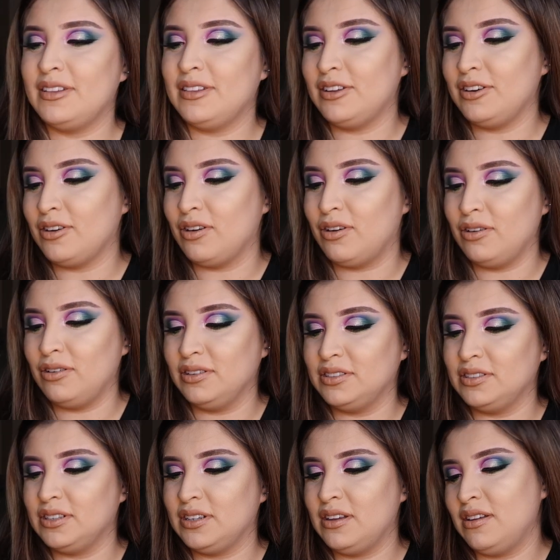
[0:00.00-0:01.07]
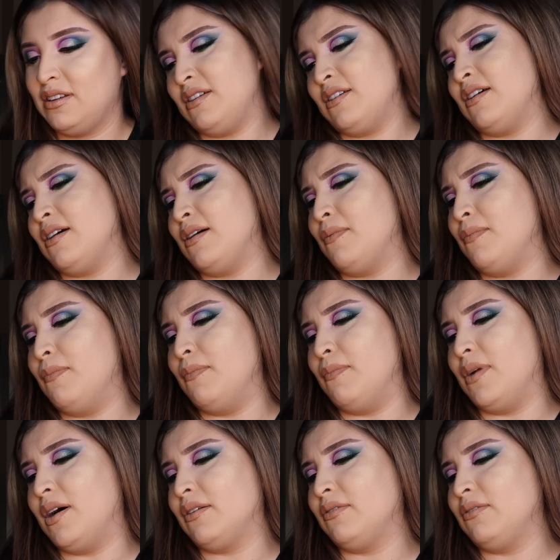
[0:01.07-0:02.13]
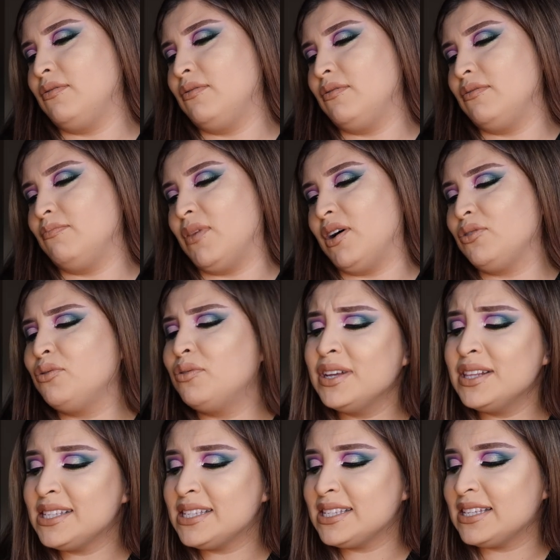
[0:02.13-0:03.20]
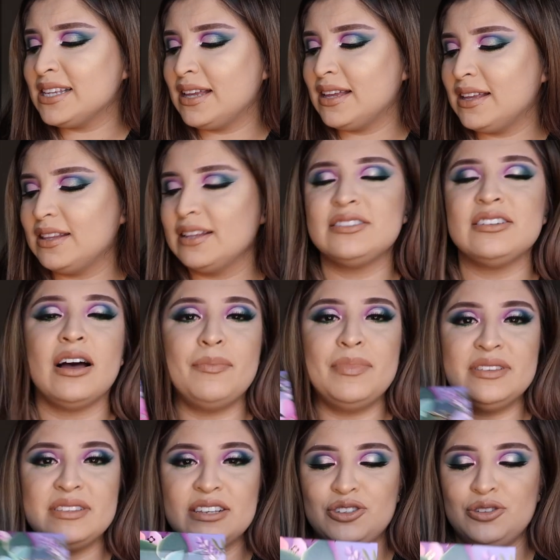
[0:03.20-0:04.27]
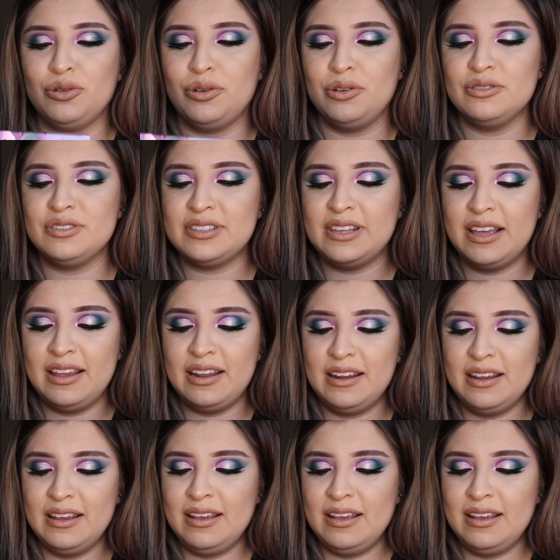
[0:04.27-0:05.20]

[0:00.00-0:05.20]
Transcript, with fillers: they're called model model ones the top essential oil set